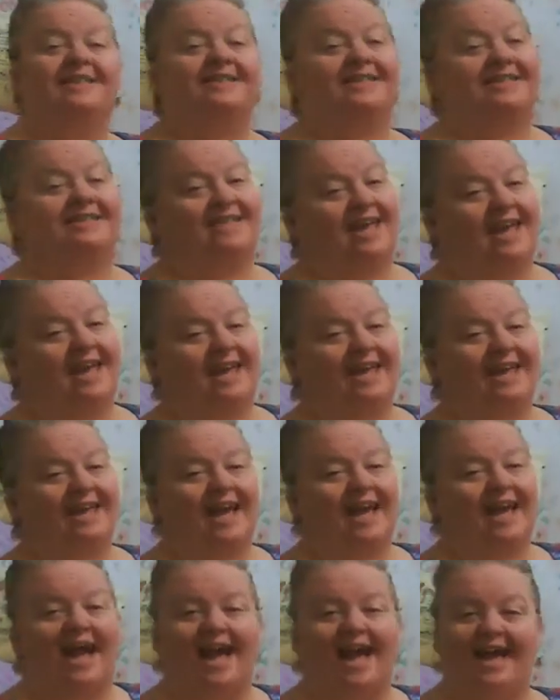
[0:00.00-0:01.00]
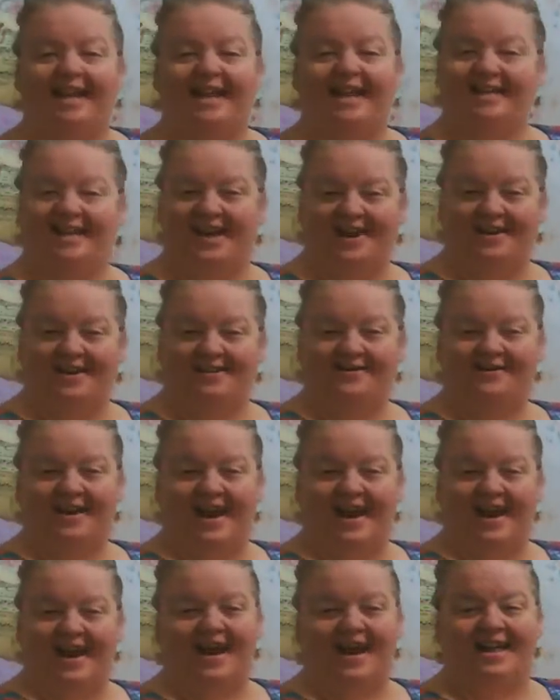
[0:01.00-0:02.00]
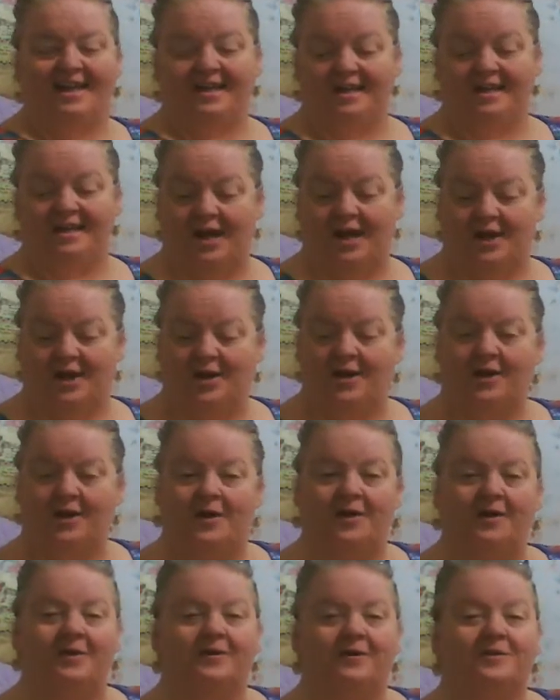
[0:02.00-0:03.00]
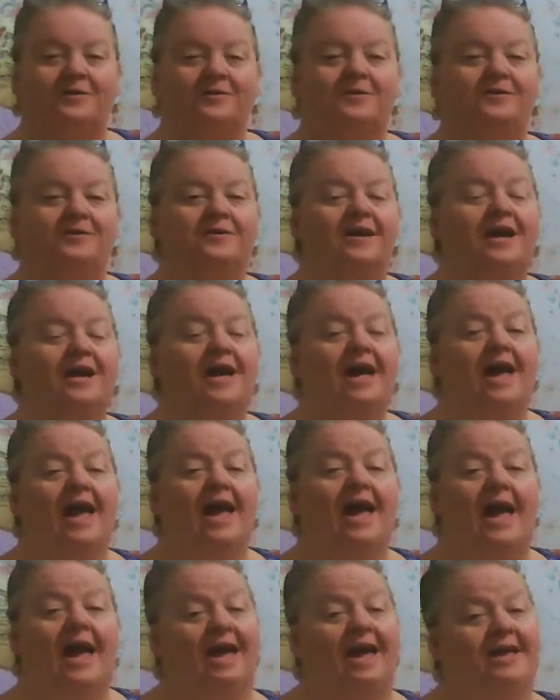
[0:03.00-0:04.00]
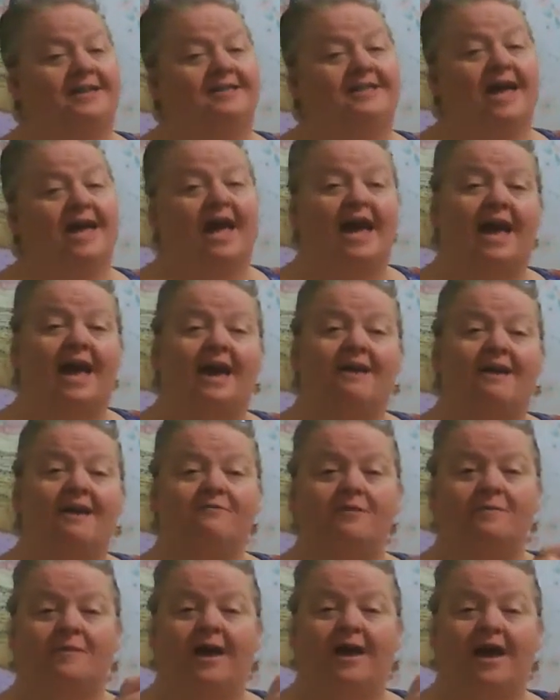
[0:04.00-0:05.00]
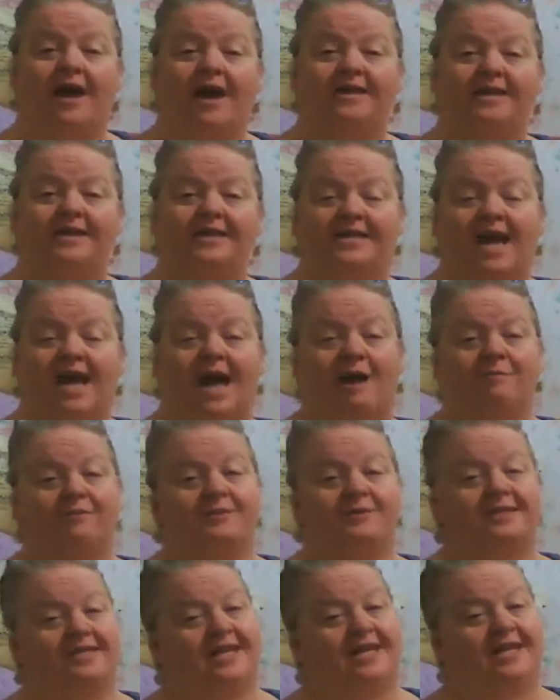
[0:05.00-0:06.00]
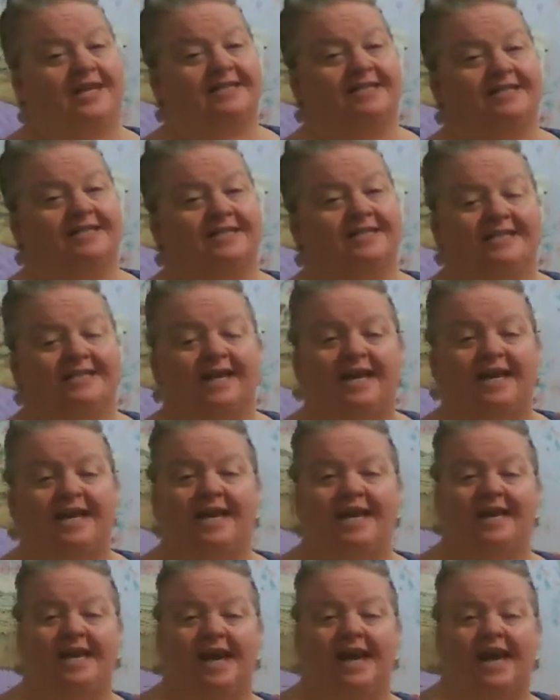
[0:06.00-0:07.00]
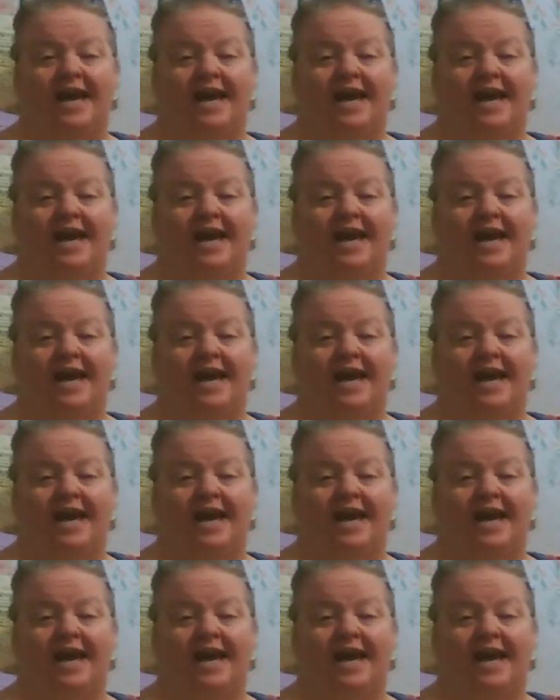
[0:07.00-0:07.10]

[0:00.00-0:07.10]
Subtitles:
Sing hello, hello. And everybody tap your sticks and sing